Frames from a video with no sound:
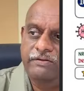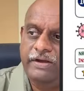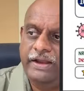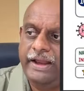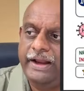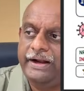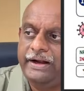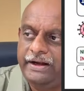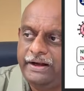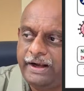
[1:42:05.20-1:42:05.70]

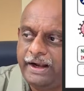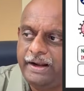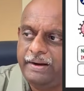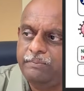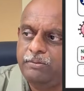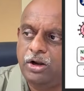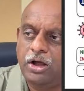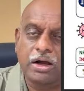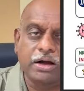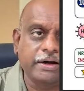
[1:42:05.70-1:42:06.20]
entry
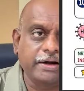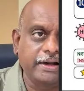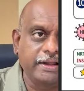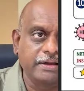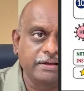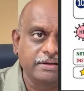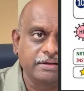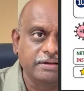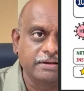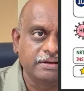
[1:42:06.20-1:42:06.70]
blocked,
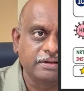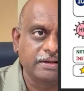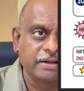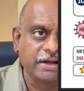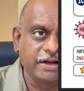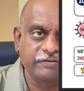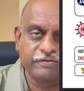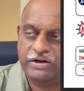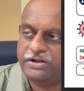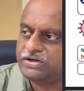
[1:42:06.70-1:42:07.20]

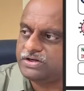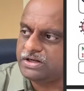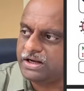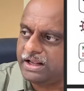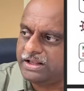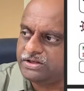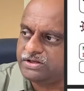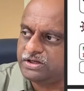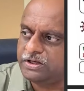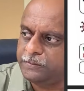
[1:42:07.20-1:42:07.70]
reverse
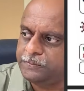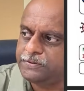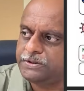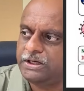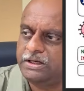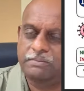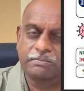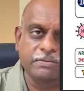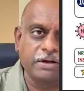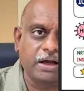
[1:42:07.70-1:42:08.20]

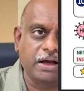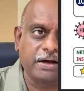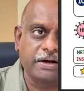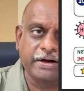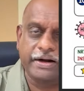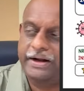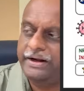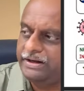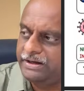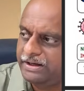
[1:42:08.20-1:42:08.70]
transcription blocked,
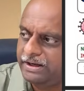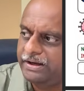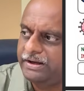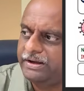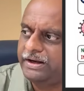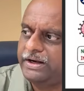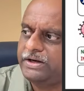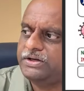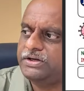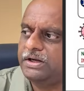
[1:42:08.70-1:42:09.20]

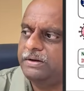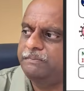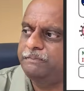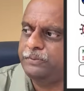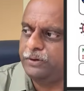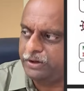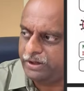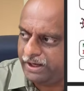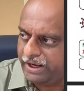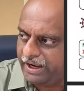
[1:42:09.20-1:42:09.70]
integration,
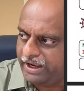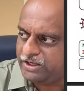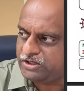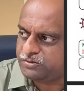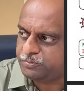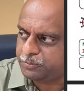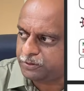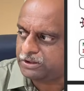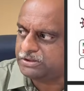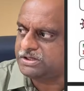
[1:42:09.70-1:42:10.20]
protease
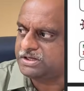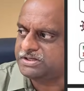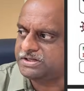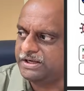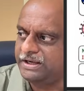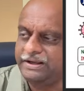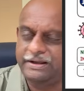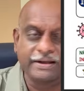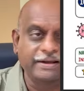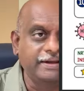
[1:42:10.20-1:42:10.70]

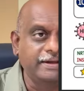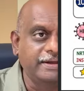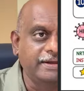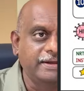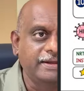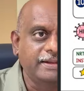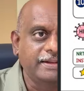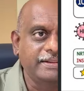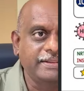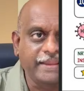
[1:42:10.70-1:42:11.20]
processing,
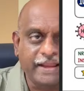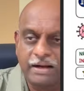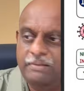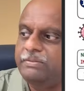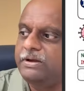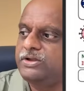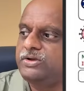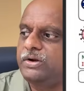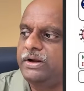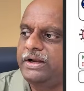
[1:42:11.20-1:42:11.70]
then
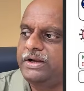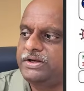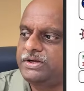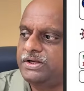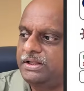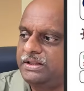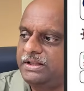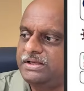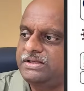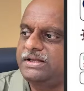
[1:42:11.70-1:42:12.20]

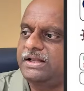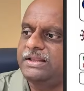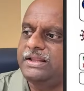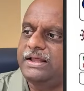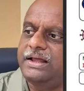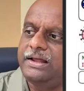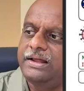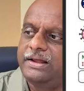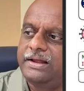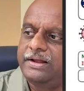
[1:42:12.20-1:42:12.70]
maturation. These are
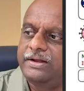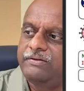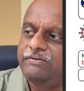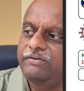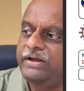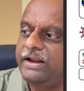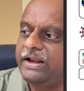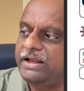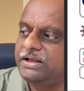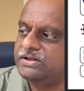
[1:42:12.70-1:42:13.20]
the
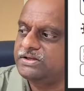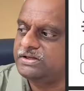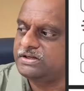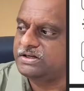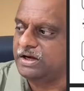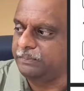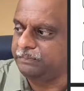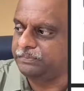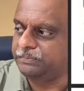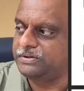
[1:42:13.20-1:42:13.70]
various
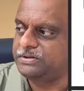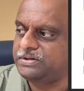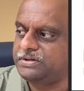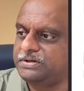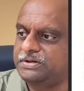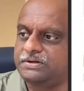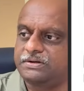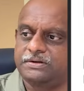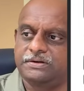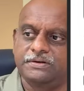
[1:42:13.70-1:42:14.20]

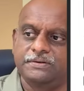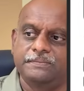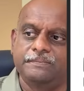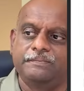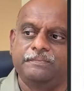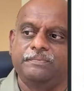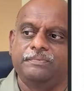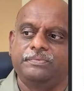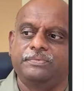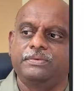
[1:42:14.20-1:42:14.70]
steps.
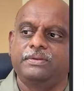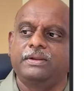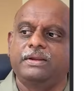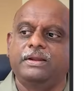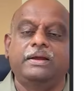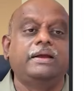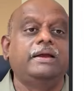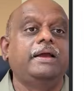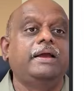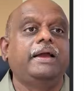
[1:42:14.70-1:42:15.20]

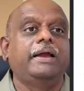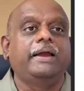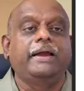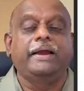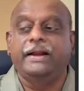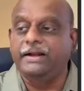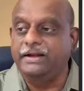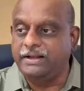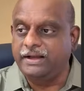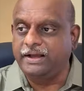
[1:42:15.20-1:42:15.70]

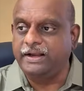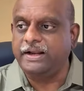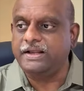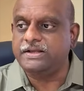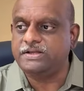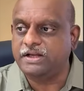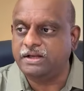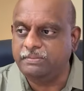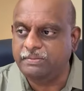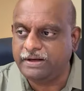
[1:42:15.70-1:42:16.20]
Integrase
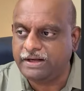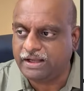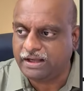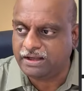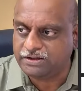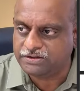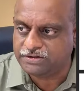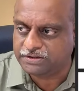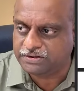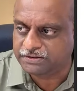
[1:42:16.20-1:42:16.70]

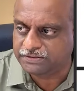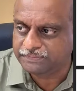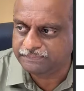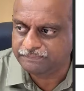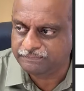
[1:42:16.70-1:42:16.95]
inhibitors